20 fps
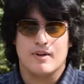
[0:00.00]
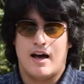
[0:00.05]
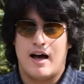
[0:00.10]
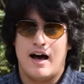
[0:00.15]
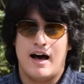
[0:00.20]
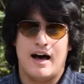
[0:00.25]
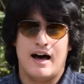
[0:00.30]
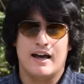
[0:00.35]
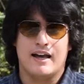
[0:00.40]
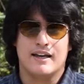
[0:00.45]

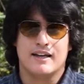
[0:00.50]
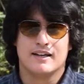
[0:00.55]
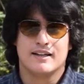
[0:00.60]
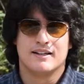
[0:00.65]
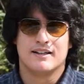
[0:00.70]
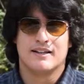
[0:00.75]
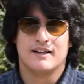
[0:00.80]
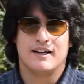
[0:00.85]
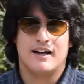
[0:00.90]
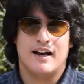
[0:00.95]
I
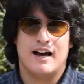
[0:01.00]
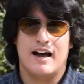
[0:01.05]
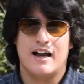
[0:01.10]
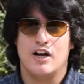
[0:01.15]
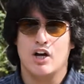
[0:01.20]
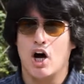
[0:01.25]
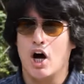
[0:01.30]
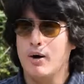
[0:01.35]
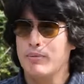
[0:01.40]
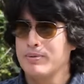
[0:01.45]

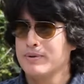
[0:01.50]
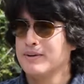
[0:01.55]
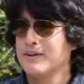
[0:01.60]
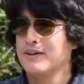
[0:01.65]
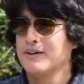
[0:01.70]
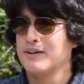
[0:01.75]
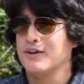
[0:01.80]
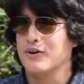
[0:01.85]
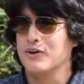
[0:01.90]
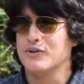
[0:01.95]
love
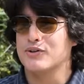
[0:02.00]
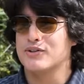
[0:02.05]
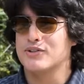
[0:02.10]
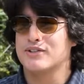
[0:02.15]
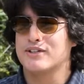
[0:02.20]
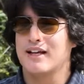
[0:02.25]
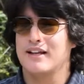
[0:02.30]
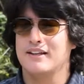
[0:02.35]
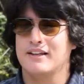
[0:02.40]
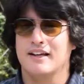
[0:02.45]

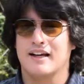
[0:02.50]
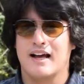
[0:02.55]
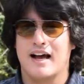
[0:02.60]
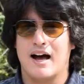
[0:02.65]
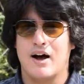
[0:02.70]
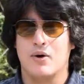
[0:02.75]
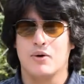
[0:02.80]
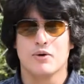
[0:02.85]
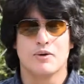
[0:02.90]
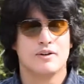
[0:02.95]
understanding
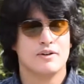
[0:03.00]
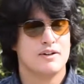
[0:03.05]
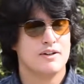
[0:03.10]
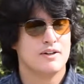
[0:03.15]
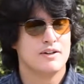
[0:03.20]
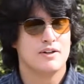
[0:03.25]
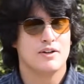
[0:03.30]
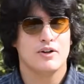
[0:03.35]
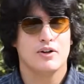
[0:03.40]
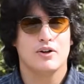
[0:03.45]
how
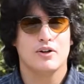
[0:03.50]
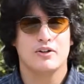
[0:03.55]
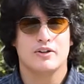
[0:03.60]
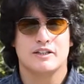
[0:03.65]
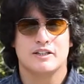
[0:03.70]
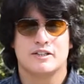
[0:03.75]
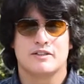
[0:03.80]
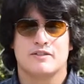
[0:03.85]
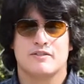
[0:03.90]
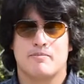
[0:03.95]
all
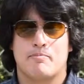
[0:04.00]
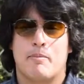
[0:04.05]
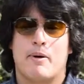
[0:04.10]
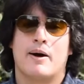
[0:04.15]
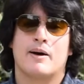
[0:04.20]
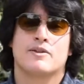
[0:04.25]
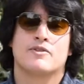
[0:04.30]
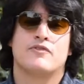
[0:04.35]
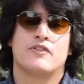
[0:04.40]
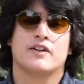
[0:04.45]
these
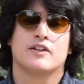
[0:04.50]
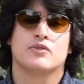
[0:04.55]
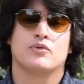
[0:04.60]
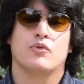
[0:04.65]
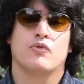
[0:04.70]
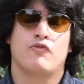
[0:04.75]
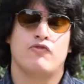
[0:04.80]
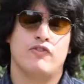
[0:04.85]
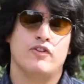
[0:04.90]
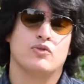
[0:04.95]
parts
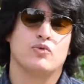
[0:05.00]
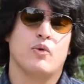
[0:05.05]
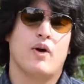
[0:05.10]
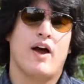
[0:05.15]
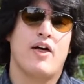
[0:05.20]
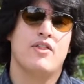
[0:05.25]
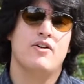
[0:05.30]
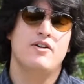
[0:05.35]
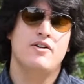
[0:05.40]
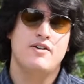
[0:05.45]
fit
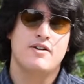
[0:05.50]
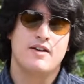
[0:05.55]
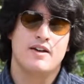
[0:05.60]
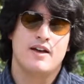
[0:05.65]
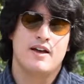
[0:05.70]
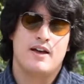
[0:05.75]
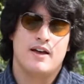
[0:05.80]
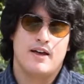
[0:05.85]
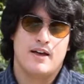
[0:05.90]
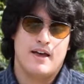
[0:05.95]
together,
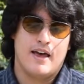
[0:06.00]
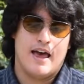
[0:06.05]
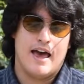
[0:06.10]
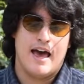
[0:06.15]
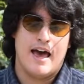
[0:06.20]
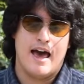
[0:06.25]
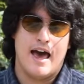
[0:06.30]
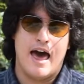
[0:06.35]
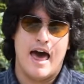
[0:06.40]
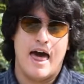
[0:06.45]

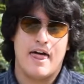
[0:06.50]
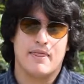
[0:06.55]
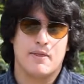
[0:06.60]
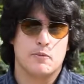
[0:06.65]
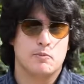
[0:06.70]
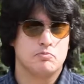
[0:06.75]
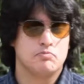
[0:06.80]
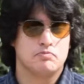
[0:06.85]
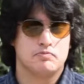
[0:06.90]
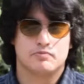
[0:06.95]
and
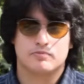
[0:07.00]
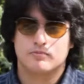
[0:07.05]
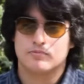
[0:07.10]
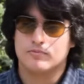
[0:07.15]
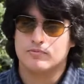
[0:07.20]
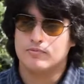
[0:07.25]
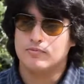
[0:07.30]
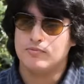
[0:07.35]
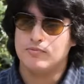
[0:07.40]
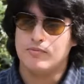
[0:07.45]

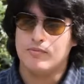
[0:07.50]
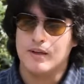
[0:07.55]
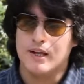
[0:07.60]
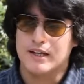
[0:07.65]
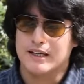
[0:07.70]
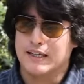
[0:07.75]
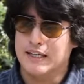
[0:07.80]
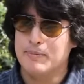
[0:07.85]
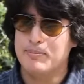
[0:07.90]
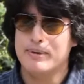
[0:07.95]

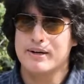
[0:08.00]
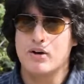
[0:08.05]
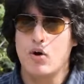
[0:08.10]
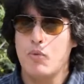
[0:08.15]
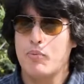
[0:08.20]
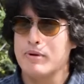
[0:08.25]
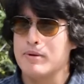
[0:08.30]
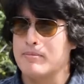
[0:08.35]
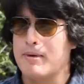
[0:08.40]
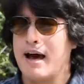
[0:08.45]
keep an
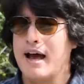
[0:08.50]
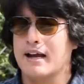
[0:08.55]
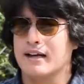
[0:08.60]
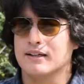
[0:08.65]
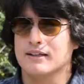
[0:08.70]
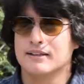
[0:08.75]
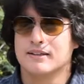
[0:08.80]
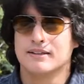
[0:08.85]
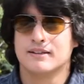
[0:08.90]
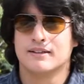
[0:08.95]
open mind.